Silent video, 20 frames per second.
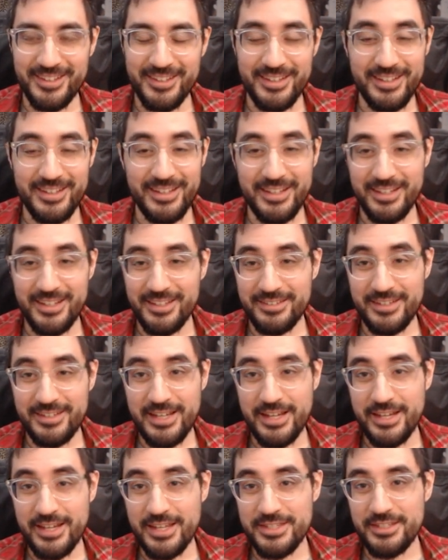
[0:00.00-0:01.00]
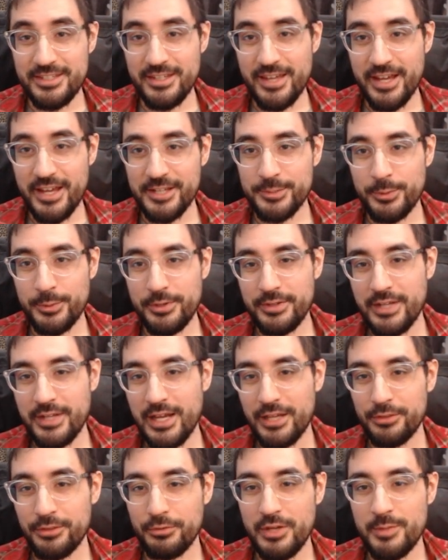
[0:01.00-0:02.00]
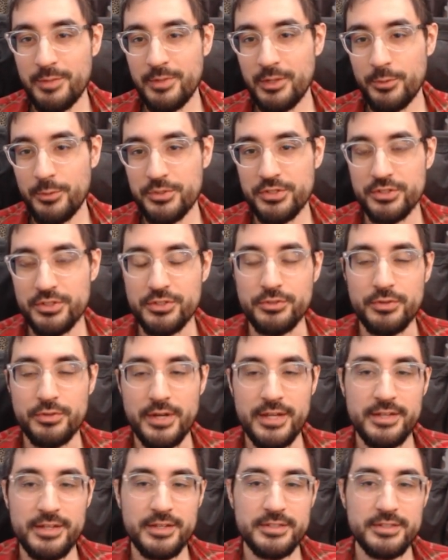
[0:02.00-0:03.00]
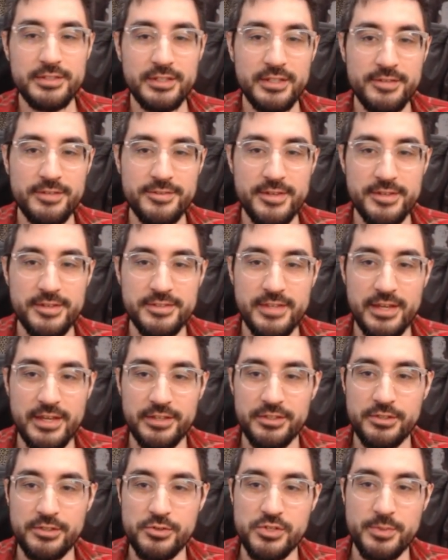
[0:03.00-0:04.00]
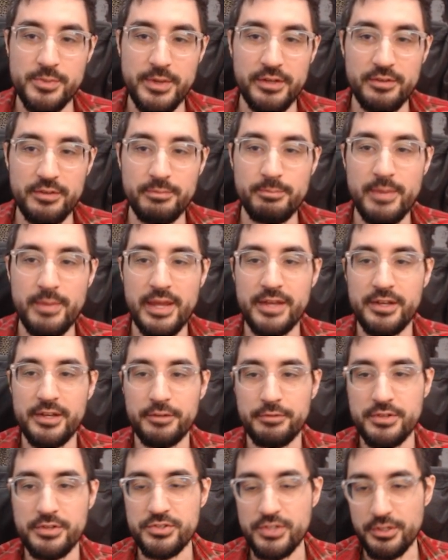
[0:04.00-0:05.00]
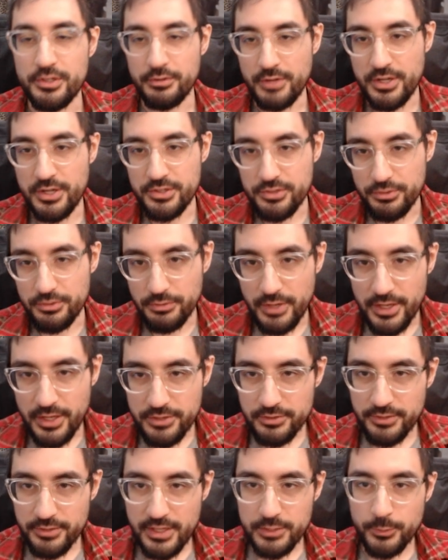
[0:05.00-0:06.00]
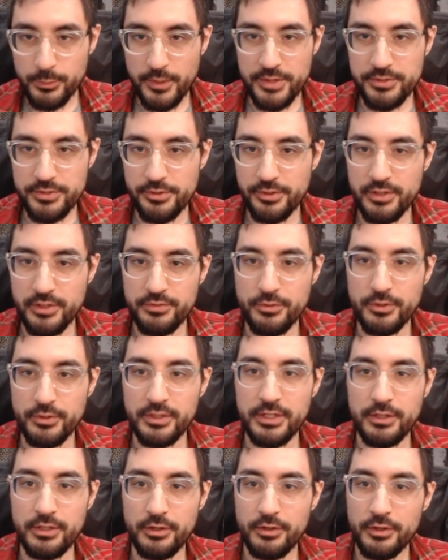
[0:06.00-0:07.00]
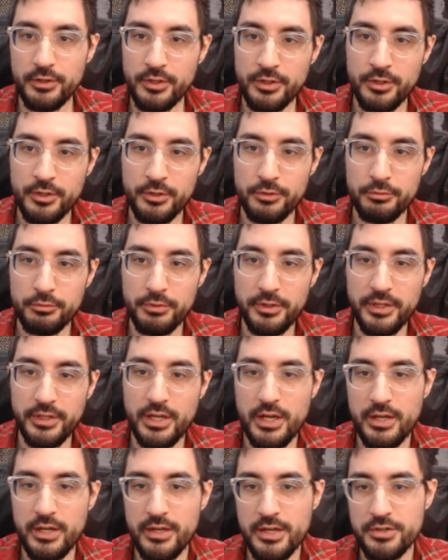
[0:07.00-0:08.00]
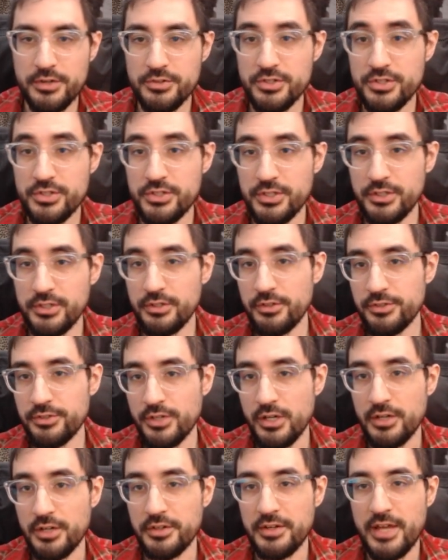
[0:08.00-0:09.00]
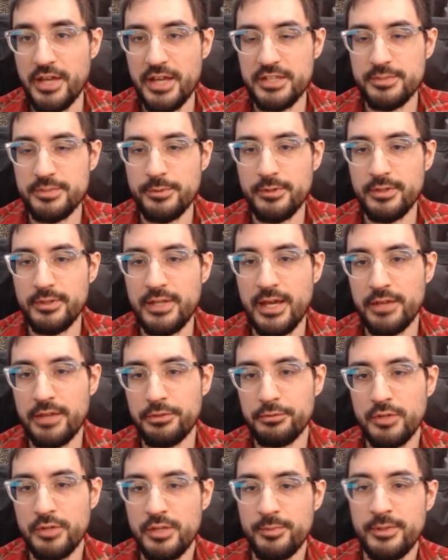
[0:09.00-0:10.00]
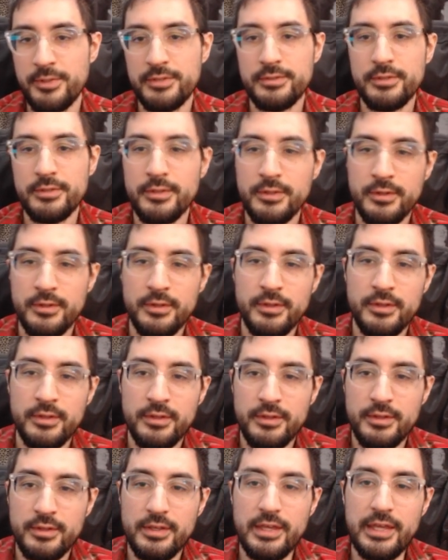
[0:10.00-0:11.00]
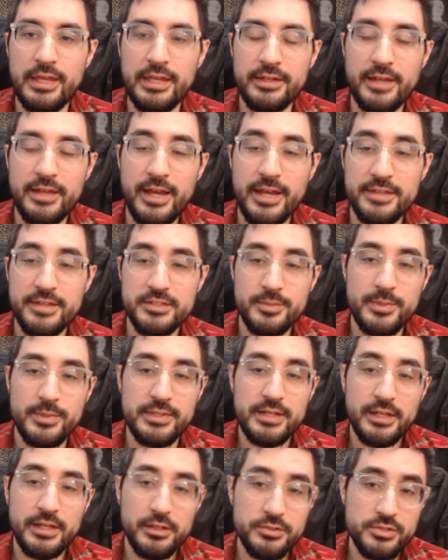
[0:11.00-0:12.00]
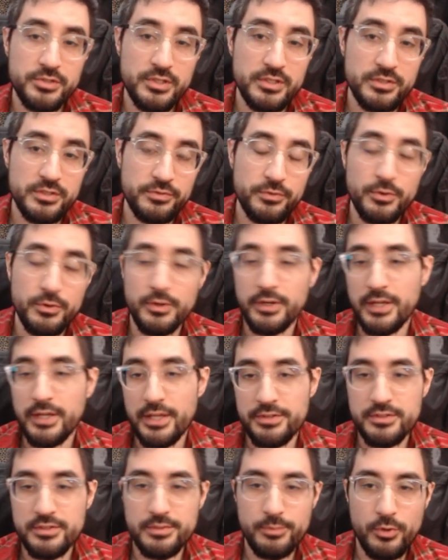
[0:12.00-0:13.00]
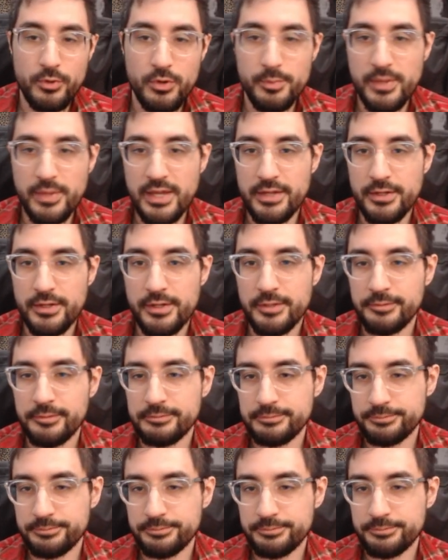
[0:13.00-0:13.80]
And yeah, it's an expert Keth raiment, which is great because it gives us that huge amount of mana regeneration rate. So that's what I was looking for here. Really high energy shield on an expert Keth raiment. And it has some intelligence for, again, some more mana.